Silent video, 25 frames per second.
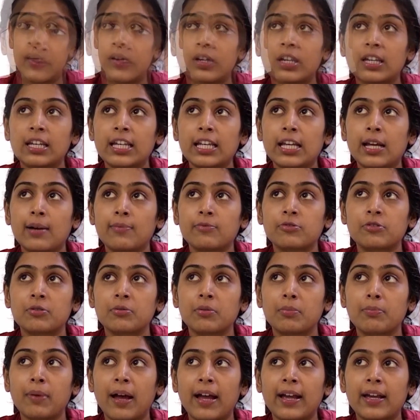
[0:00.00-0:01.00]
Neeli comes
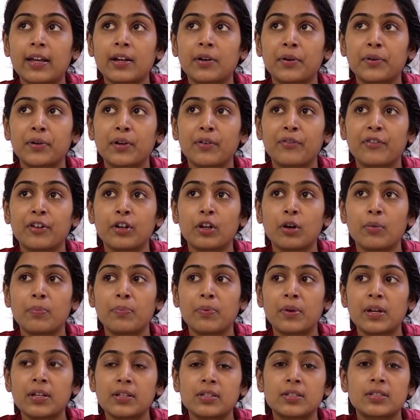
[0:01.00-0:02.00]
from a background of an
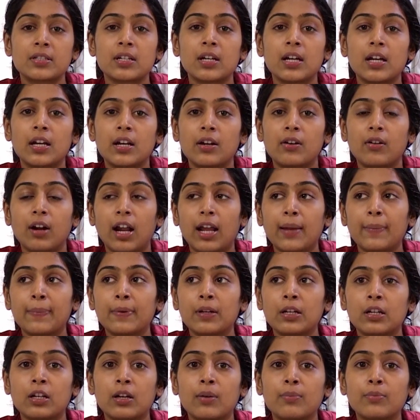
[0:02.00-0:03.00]
oppressed
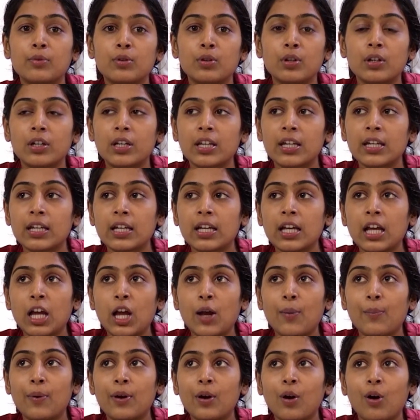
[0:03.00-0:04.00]
tribal community,
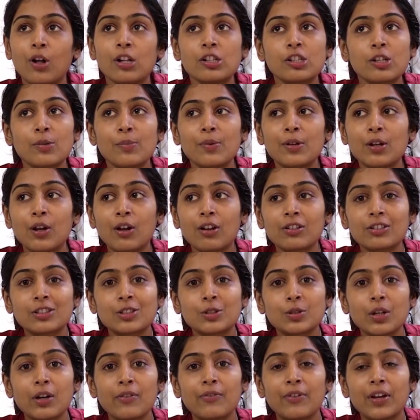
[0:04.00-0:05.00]
but also belongs
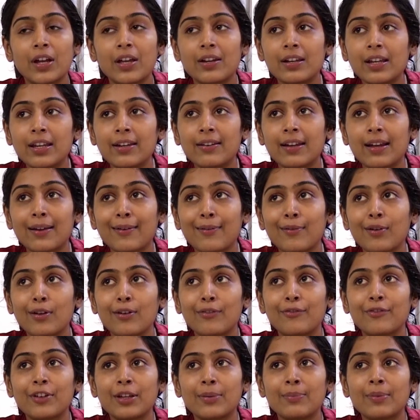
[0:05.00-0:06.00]
to a very
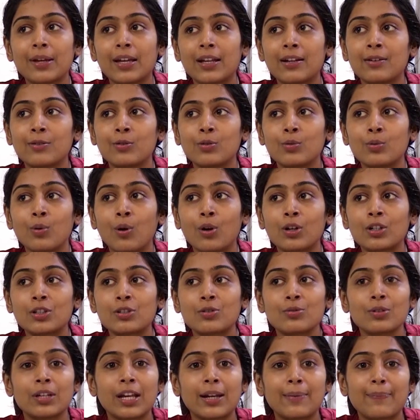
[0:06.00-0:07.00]
regular female who wants
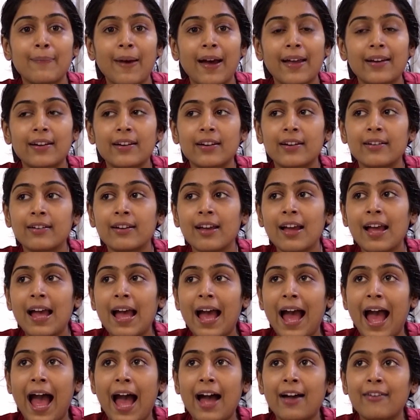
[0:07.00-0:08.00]
to get married,
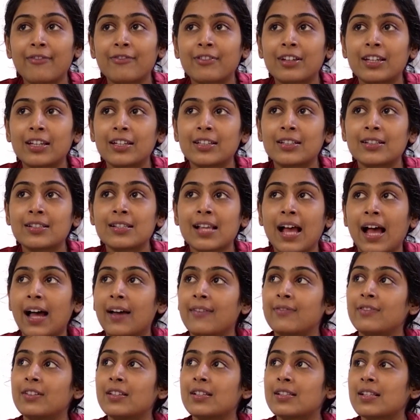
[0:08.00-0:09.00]
have kids,
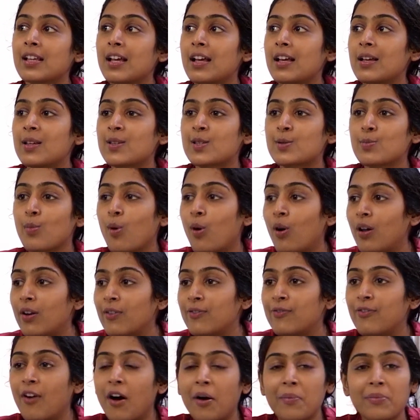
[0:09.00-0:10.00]
have this small
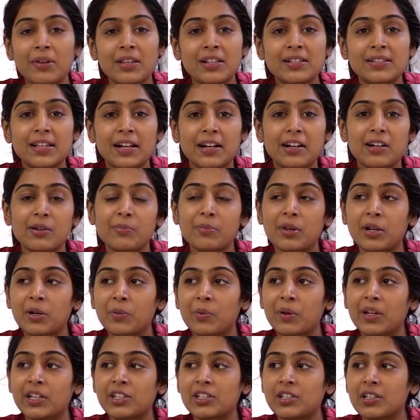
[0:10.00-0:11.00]
farming settlement
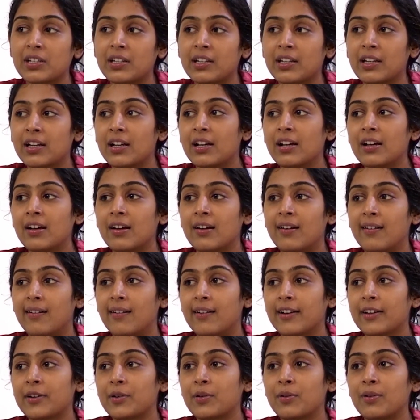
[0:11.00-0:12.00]
where she,
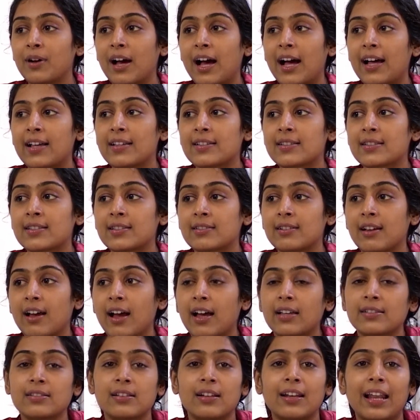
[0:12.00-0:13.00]
you know, has
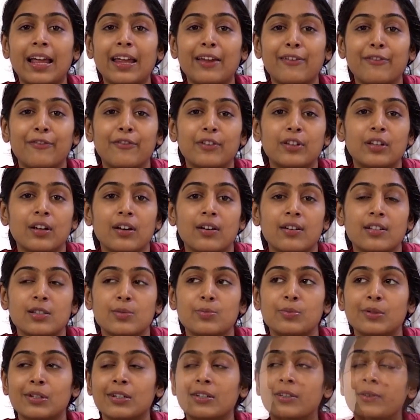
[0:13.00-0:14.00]
a life with her
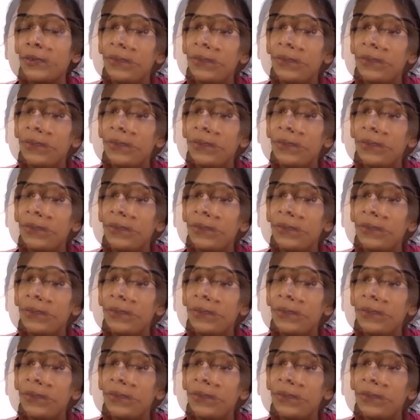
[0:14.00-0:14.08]
husband.